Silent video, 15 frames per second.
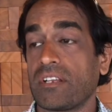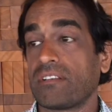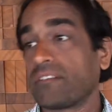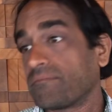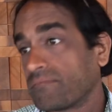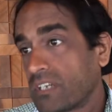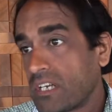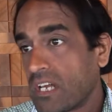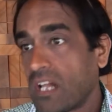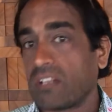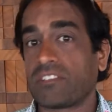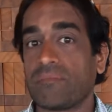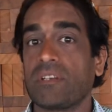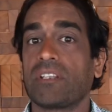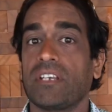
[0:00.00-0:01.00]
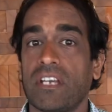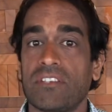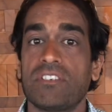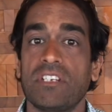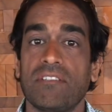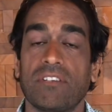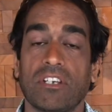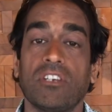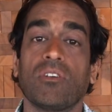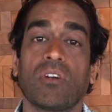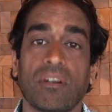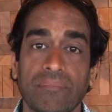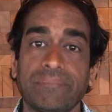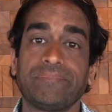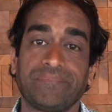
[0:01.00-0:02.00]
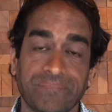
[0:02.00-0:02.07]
And ultimately achieve a cure.